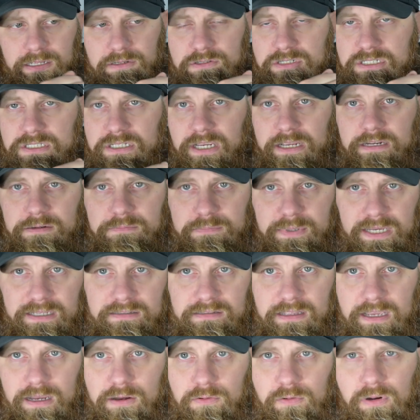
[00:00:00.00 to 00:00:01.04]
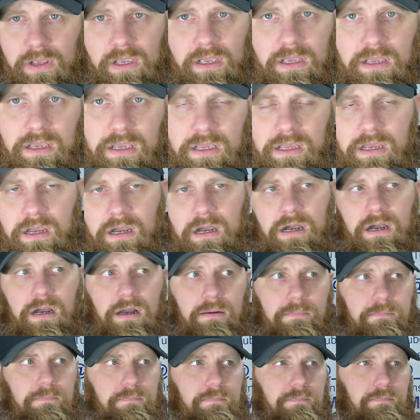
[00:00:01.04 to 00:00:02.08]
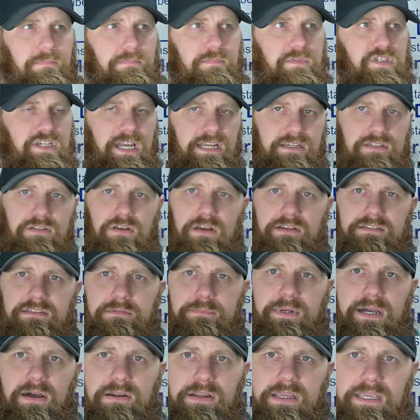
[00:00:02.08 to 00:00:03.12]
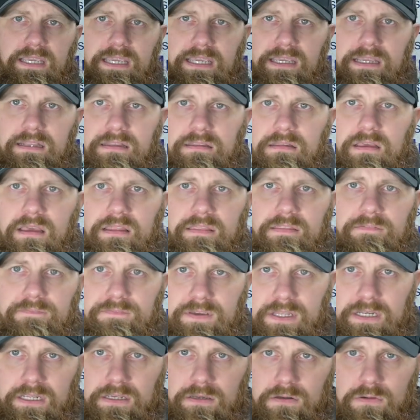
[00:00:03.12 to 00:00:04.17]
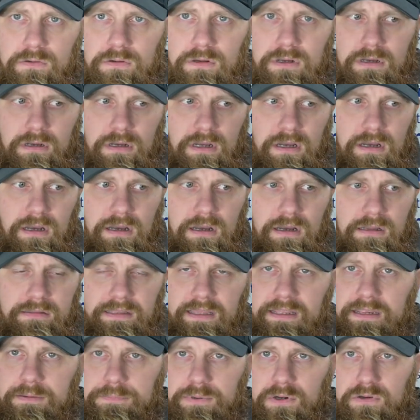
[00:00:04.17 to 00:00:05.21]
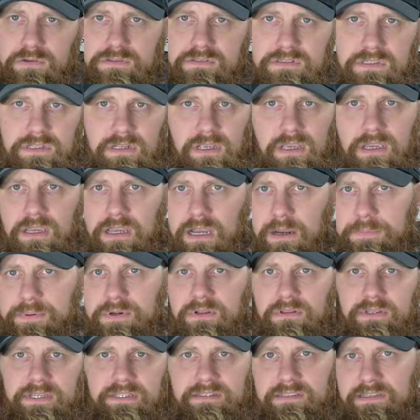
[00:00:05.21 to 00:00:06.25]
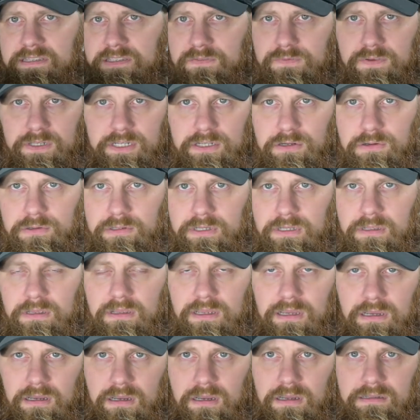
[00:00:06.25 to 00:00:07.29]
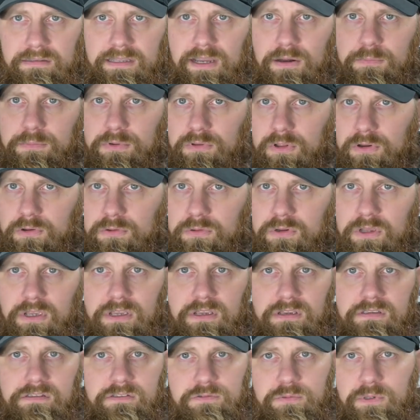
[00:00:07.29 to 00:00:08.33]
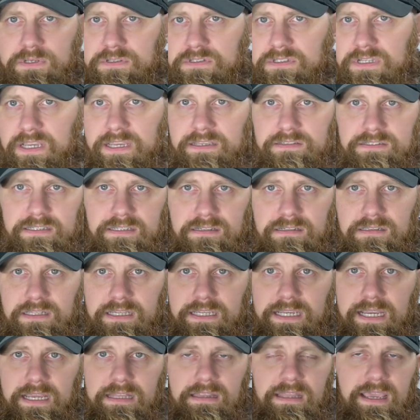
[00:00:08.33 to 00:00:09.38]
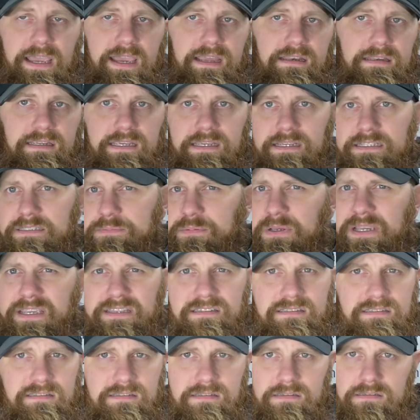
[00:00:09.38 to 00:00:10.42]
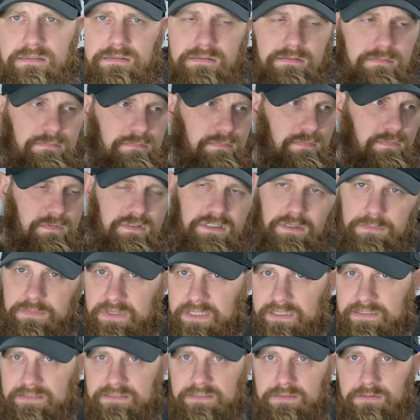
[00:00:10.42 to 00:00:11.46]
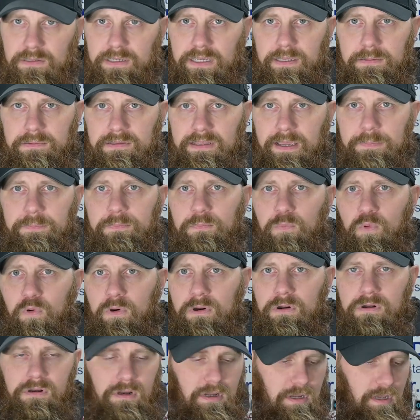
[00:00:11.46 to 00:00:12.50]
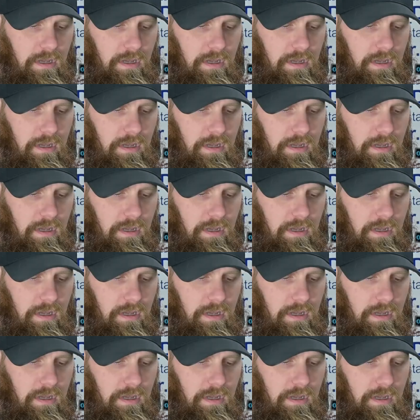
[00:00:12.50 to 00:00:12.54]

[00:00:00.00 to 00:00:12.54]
you just tighten them back down. Josh talks about it in the video that he posted. I'll put a link to his video in the, down below, this way you guys can click on that, and he explains some things in depth more.